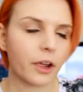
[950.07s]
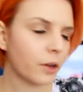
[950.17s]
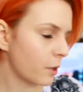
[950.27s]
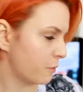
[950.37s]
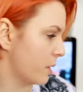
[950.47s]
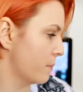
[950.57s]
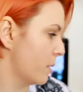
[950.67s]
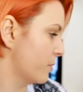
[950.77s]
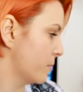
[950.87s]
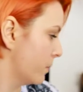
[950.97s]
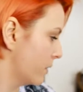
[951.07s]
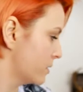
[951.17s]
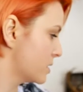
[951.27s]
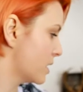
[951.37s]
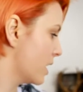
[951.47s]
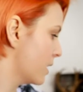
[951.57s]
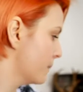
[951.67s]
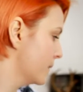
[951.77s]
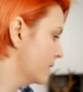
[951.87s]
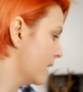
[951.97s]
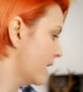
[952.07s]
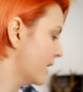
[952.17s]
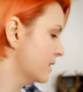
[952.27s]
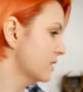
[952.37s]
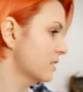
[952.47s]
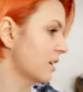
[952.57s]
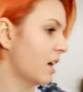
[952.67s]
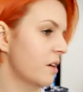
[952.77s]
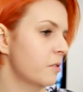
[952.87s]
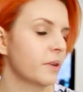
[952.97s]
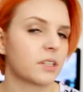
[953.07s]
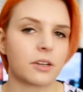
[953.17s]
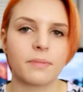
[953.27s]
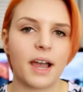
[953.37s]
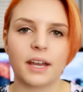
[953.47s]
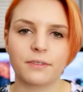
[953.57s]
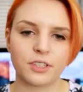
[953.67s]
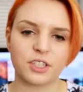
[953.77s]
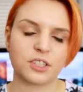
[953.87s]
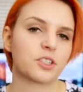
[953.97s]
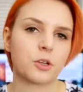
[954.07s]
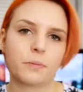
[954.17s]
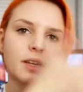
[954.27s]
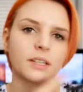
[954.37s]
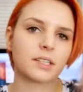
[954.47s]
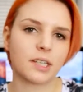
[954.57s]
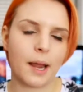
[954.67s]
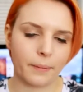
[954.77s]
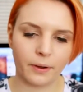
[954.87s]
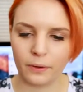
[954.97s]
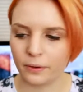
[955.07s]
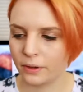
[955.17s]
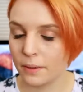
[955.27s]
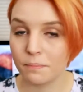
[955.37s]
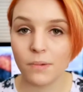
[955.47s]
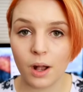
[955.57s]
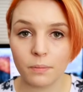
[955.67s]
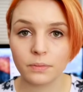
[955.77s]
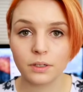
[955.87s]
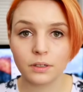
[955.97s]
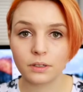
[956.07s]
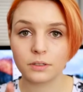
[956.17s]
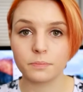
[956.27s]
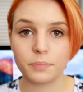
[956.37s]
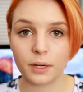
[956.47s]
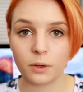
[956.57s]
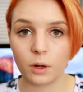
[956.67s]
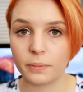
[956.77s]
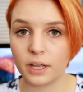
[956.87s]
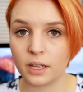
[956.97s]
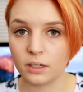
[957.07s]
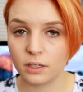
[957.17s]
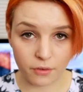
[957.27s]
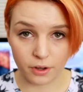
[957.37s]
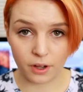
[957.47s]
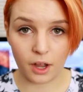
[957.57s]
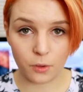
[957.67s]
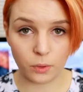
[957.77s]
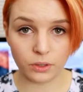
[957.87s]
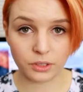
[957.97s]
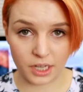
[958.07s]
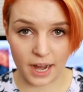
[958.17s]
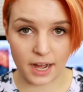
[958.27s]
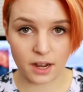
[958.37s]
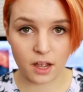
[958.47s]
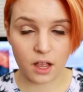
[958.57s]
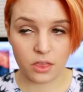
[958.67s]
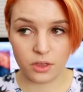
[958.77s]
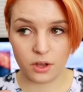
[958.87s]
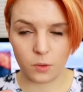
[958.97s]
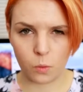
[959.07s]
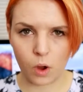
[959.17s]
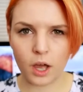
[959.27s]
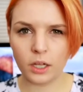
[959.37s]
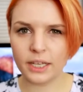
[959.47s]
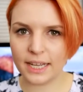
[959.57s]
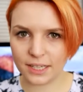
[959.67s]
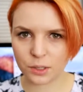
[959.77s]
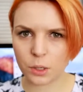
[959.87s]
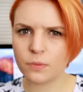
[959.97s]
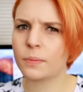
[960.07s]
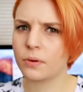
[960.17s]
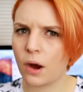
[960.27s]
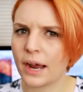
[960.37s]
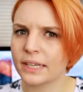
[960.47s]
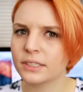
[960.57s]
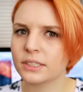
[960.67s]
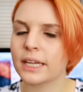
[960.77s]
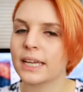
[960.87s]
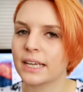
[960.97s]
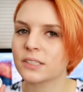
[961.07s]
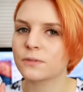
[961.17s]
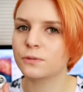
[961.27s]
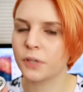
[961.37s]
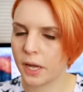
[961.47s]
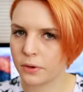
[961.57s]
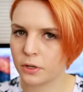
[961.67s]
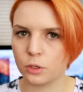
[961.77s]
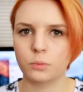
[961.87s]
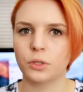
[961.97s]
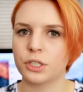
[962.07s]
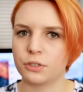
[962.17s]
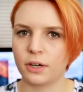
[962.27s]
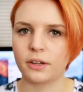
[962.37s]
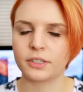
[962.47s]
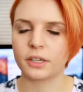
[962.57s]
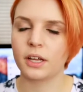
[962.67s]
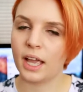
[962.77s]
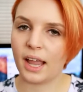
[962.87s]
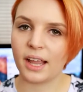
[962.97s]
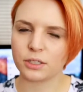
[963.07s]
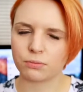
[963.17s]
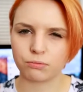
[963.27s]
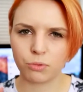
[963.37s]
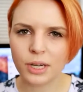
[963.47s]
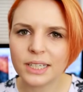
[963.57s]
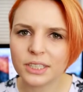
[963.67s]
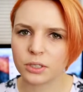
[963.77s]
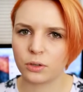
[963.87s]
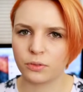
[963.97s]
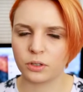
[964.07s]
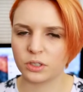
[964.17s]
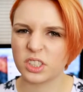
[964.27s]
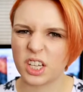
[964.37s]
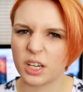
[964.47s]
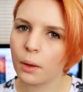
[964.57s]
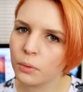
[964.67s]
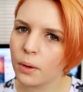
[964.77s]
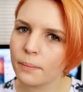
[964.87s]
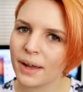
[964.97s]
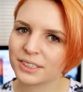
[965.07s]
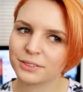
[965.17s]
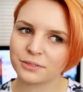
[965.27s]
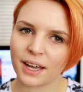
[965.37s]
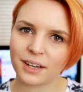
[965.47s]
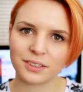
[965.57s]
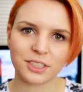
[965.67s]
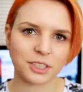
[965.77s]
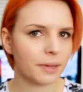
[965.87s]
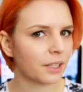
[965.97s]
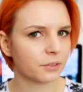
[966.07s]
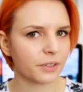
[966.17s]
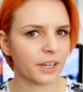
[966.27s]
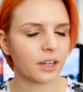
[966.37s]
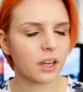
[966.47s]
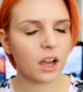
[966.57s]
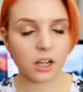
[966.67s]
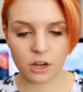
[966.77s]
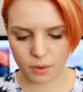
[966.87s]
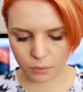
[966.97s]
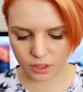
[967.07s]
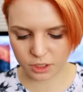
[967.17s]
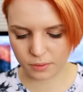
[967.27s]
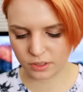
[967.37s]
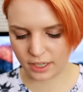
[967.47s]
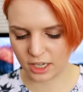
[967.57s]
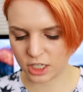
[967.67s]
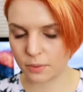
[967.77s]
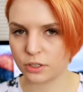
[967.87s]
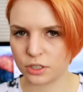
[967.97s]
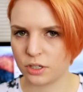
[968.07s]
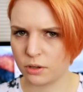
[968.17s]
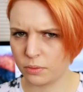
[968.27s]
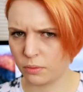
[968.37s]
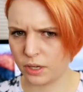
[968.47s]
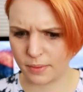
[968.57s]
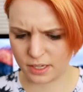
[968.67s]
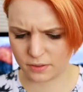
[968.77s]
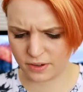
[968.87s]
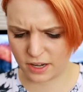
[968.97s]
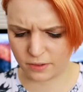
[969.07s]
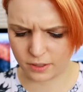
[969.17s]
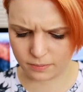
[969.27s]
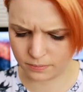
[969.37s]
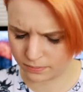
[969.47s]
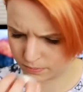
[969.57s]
I got it for my mum for Mother's Day, and I will be so mad if she's just scooping it and slapping it on. Mum, better not be. However, I will say that while it is overpriced, it is a very good moisturizer. It's really softening on the skin. I'm not a massive fan of the smell of it. I can't remember what it smells like actually, but I just know I'm not really a massive fan of it.